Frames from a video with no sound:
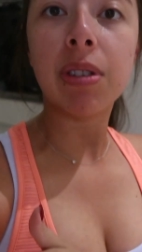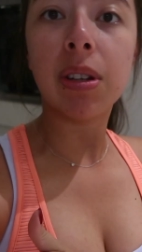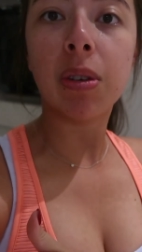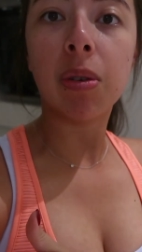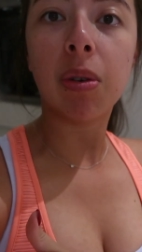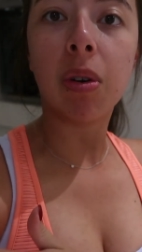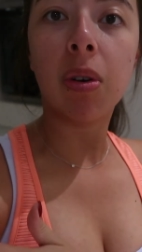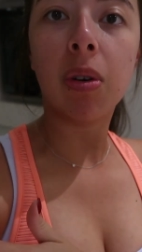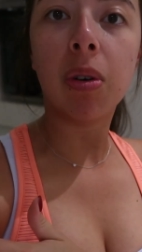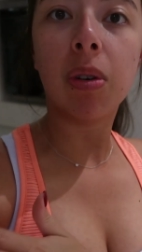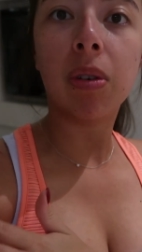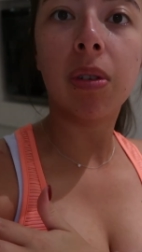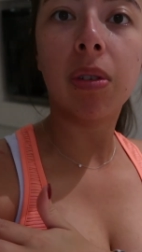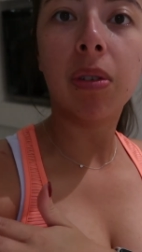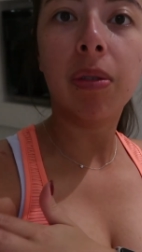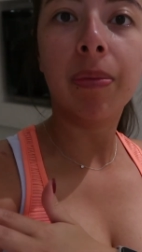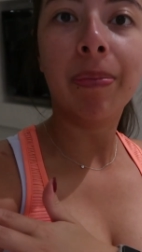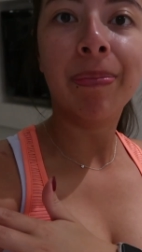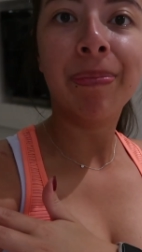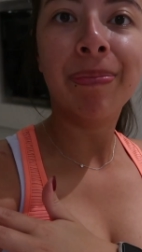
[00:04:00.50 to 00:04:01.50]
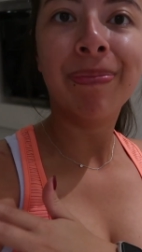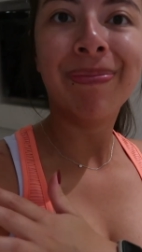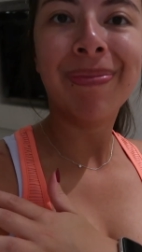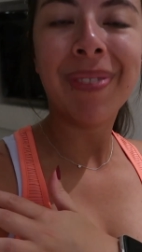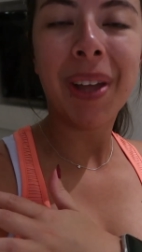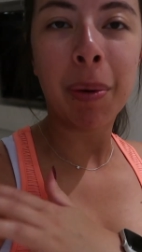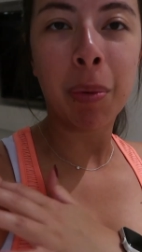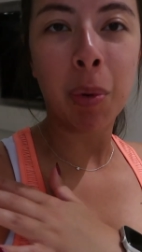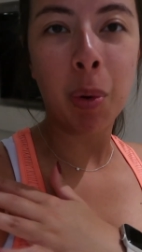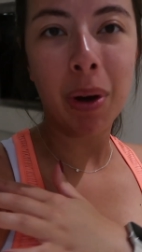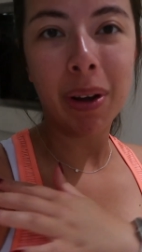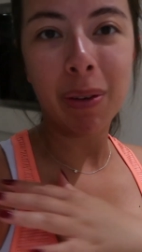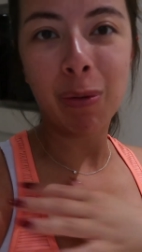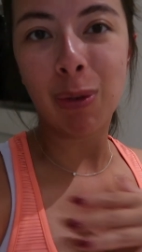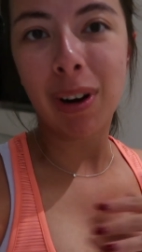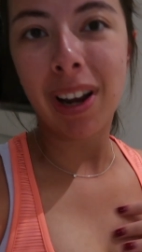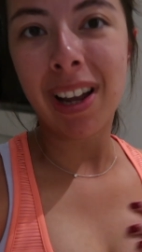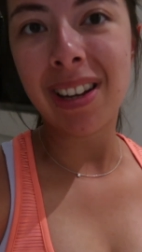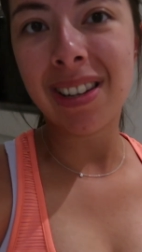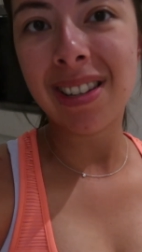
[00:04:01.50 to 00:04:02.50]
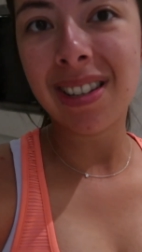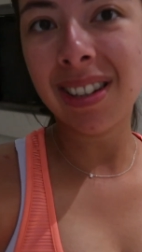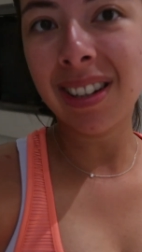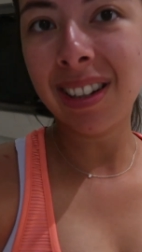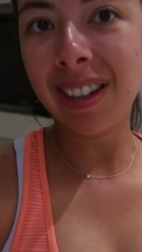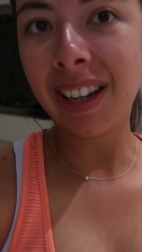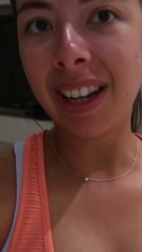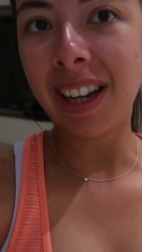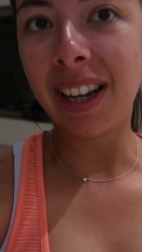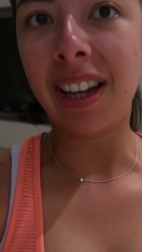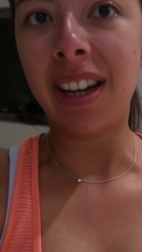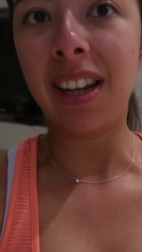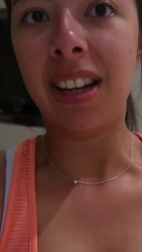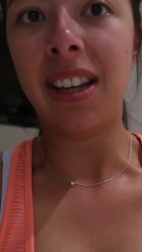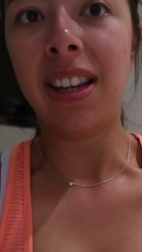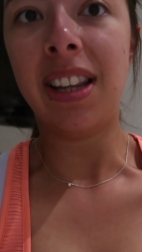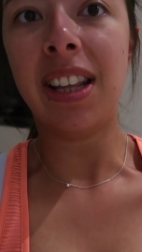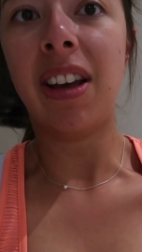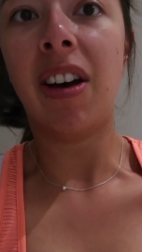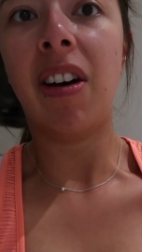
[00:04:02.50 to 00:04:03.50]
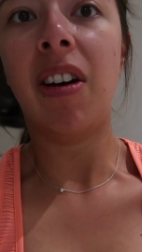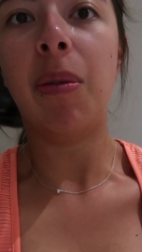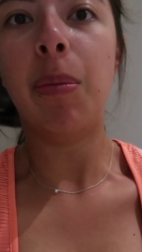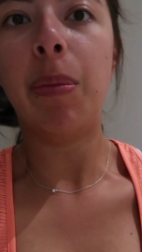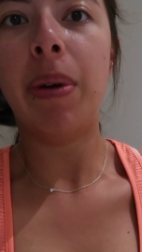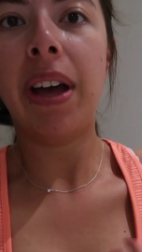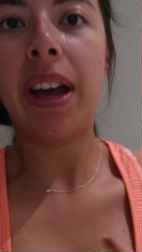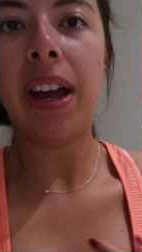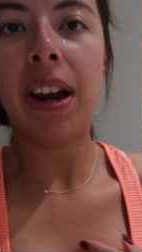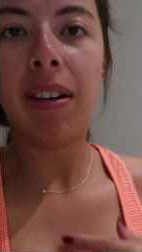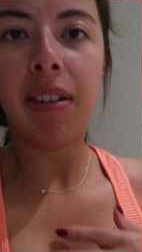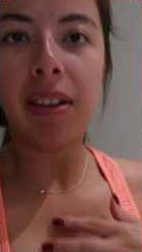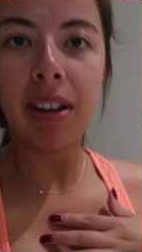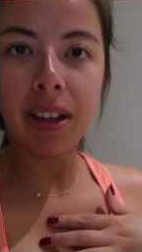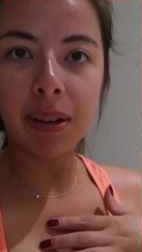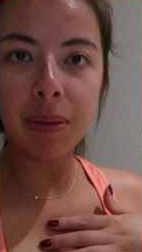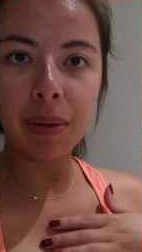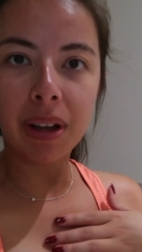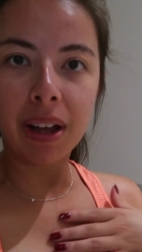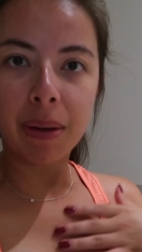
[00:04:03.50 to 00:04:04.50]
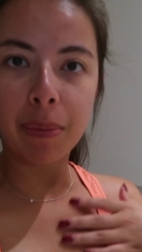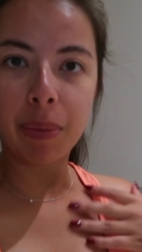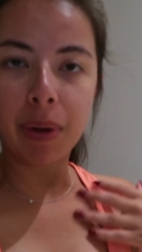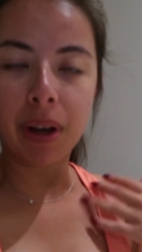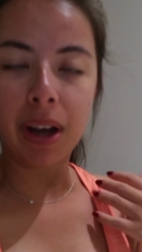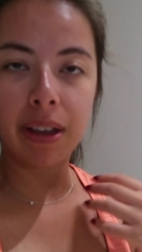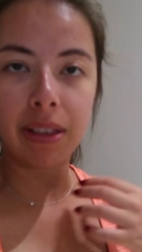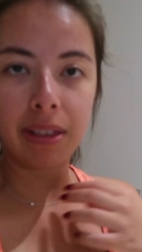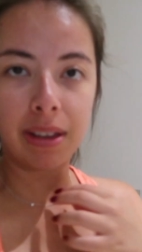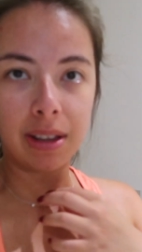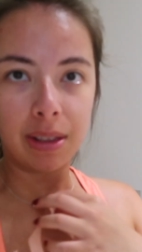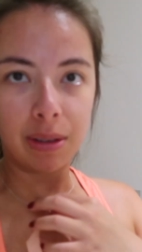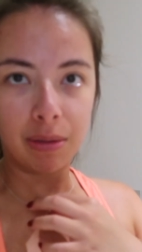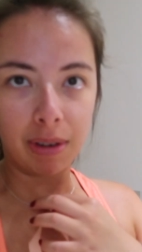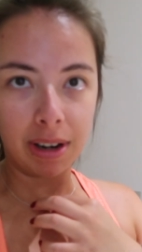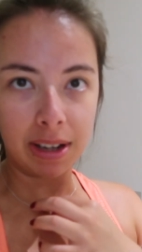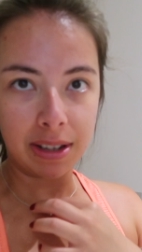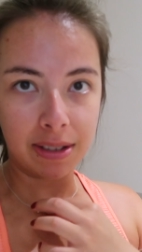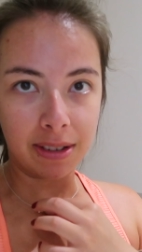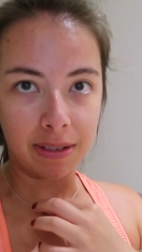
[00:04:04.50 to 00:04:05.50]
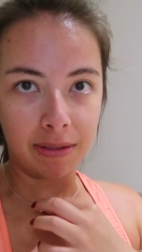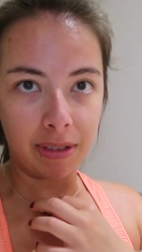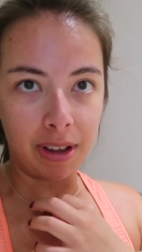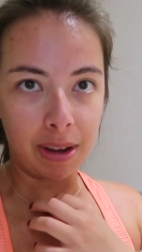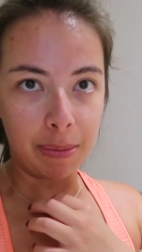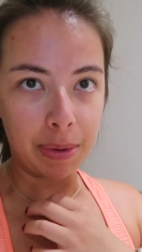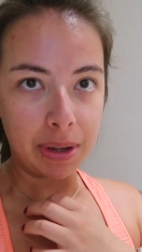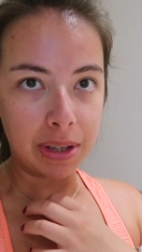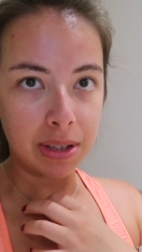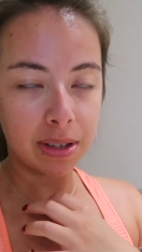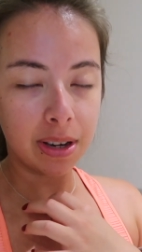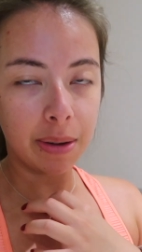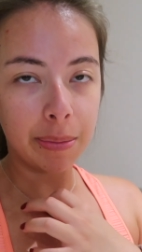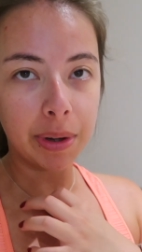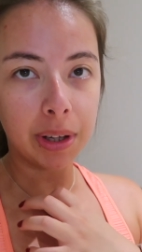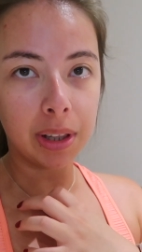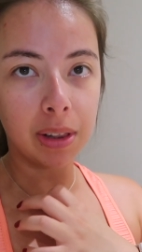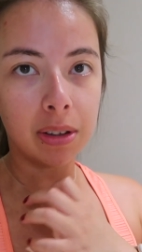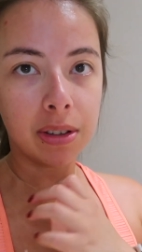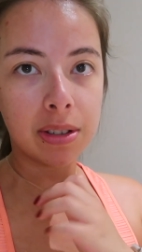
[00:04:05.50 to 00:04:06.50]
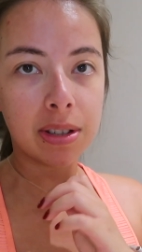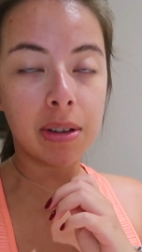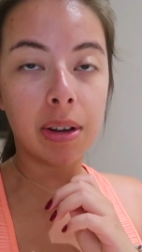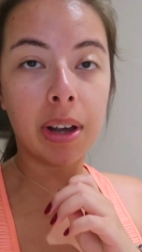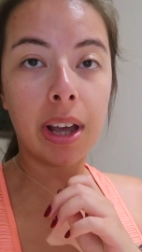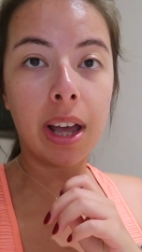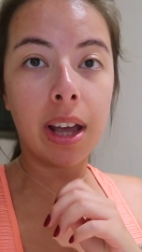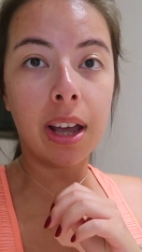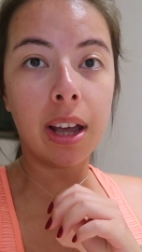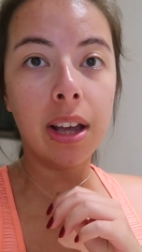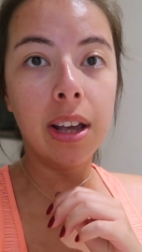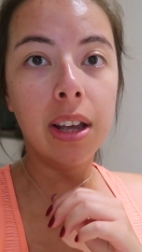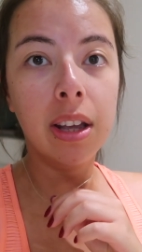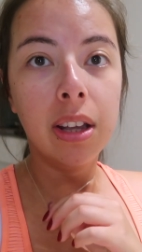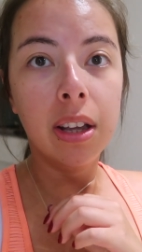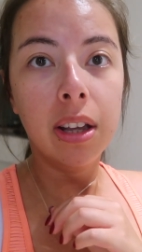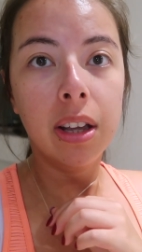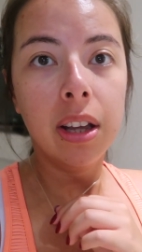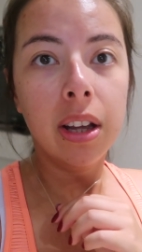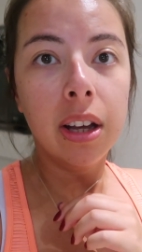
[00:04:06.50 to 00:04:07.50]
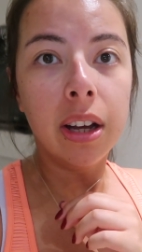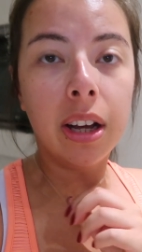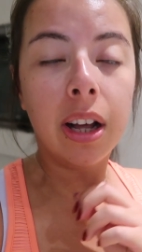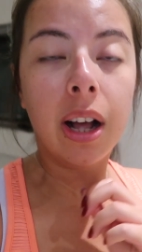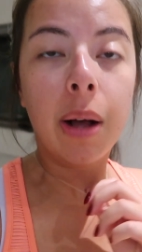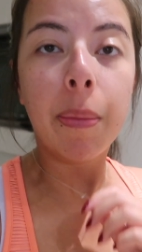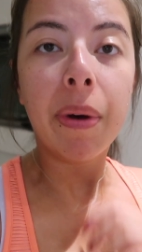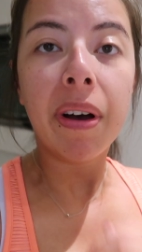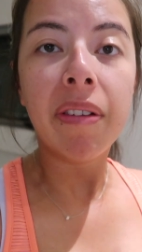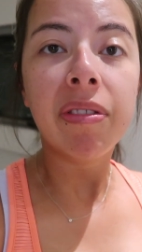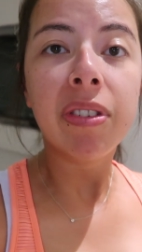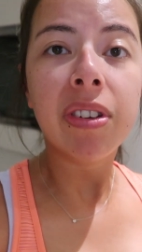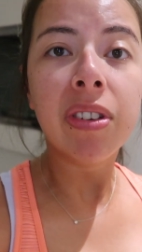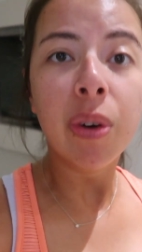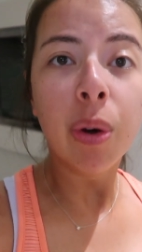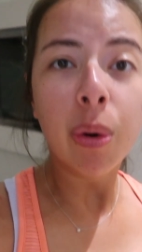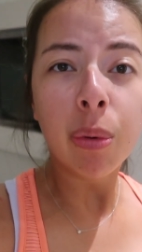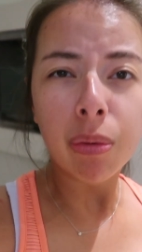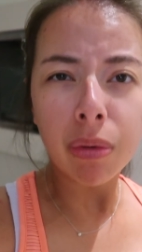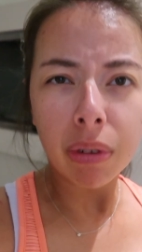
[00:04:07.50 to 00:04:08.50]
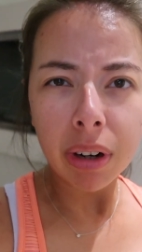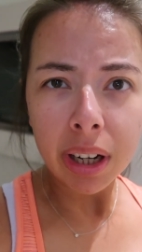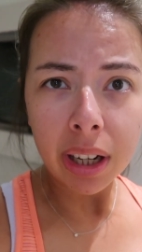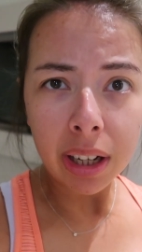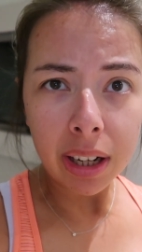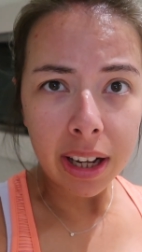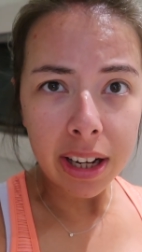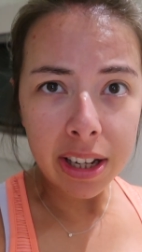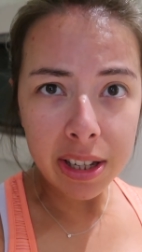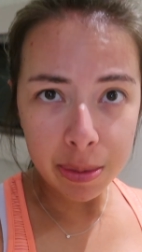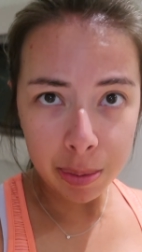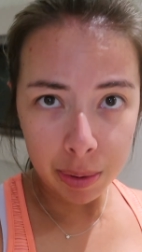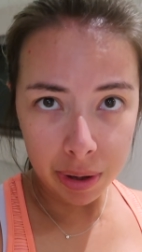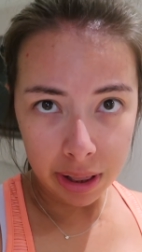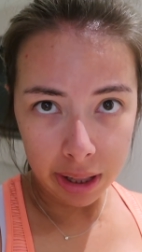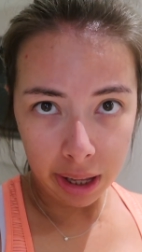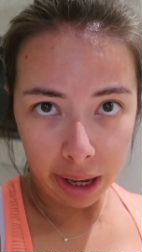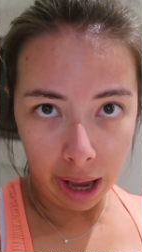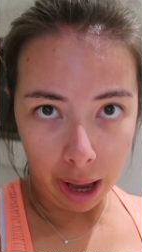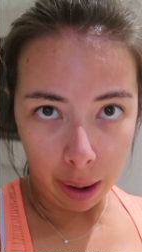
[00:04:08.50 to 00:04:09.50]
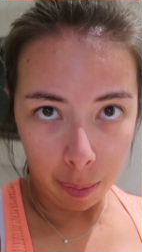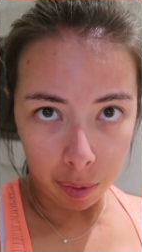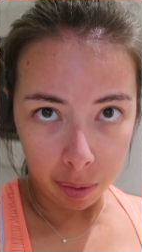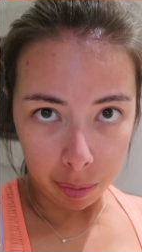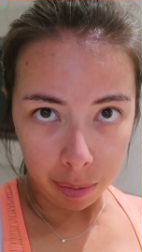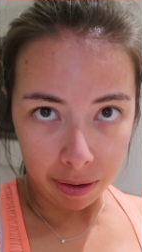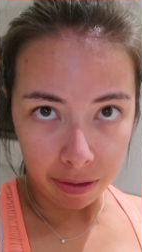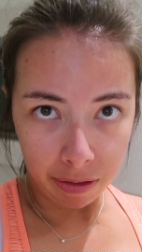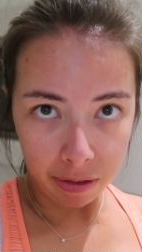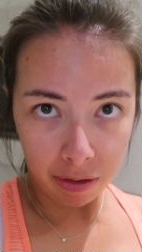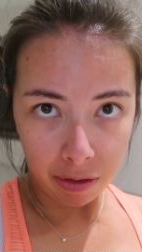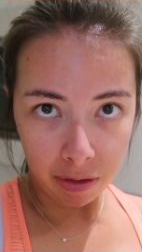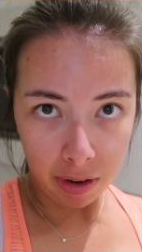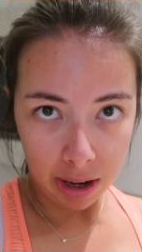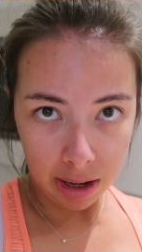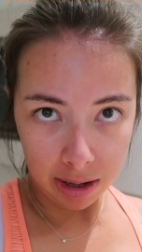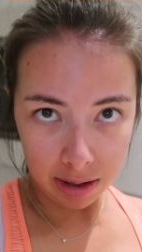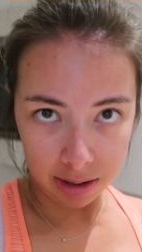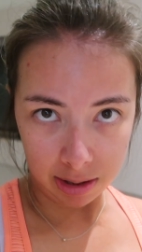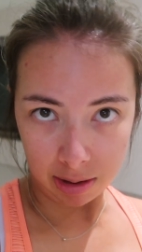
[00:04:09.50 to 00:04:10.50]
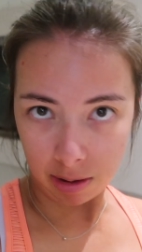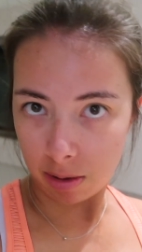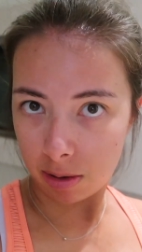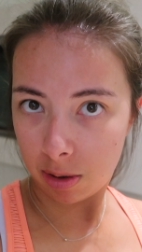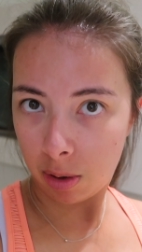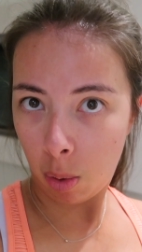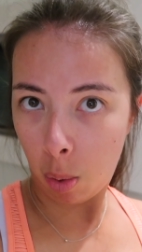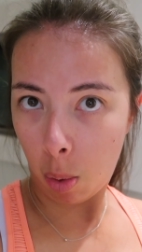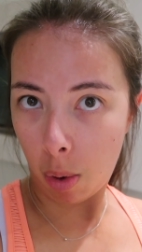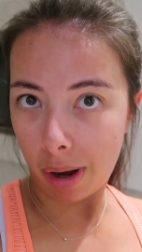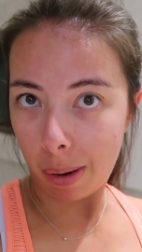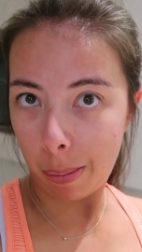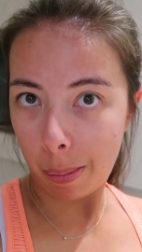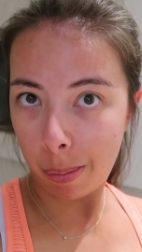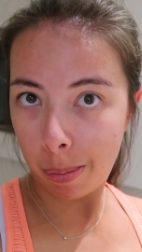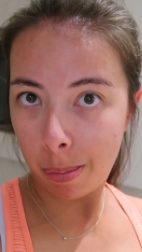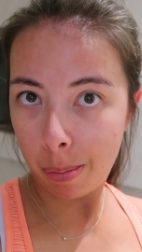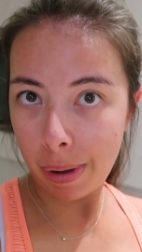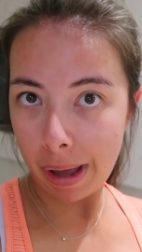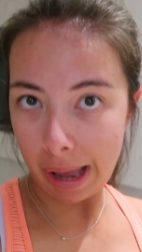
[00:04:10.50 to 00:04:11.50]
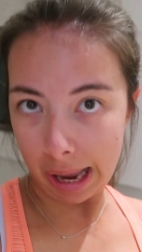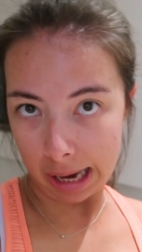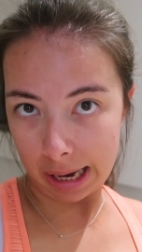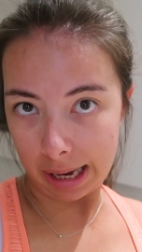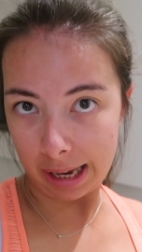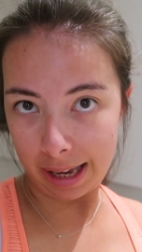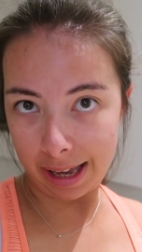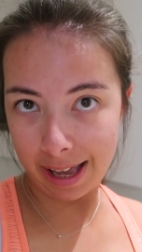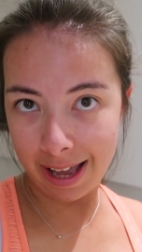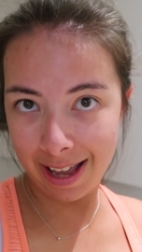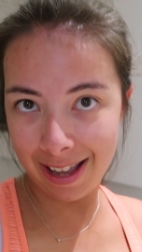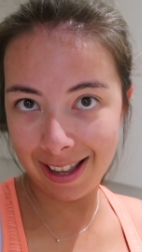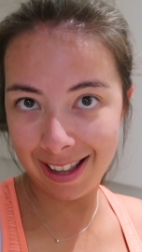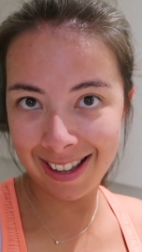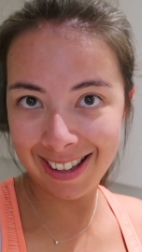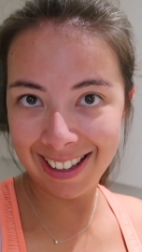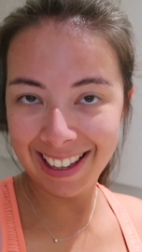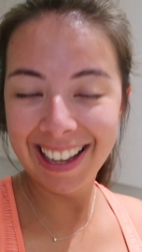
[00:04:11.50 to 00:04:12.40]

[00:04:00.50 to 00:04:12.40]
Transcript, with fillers: still got, I'm quite red in the armpit area, but I think the rest of like my stomach looks okay. Um, I've not realised, but in the camera my face looks quite pink